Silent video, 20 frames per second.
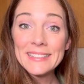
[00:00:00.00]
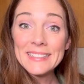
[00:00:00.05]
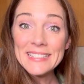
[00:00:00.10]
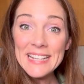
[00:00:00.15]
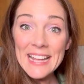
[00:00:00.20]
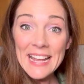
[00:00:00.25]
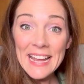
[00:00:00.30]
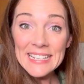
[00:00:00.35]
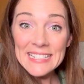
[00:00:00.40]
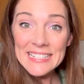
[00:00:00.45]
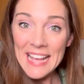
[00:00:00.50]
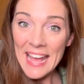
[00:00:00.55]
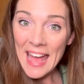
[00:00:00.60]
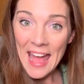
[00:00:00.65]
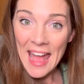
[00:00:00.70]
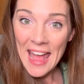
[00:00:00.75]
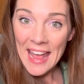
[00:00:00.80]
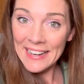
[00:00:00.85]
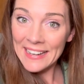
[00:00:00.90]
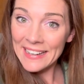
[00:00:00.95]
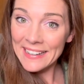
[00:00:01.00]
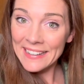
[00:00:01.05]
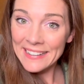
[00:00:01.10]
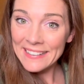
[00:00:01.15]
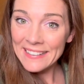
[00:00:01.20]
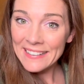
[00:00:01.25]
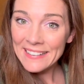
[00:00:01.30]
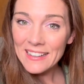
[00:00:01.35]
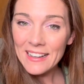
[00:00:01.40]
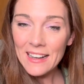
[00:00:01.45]
day 10
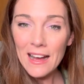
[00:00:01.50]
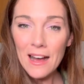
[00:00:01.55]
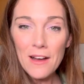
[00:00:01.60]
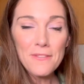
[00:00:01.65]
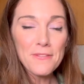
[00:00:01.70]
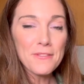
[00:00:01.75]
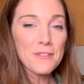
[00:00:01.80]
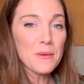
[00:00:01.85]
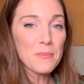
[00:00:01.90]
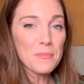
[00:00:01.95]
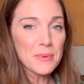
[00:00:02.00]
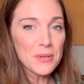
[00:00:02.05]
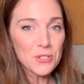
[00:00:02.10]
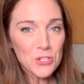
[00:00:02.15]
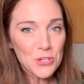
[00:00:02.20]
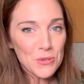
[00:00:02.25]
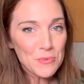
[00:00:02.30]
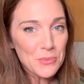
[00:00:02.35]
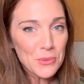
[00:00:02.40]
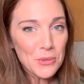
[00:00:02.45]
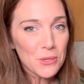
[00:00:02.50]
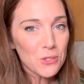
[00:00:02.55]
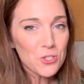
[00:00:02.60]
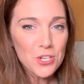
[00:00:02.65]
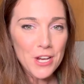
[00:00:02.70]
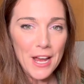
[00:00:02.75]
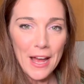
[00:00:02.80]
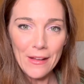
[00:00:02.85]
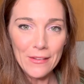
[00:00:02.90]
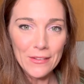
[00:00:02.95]
of the Bitchin' Bowl
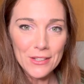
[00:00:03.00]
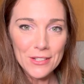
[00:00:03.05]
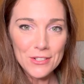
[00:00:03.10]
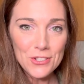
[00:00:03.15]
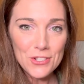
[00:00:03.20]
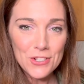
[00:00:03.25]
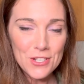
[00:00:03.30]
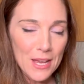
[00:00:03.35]
Challenge,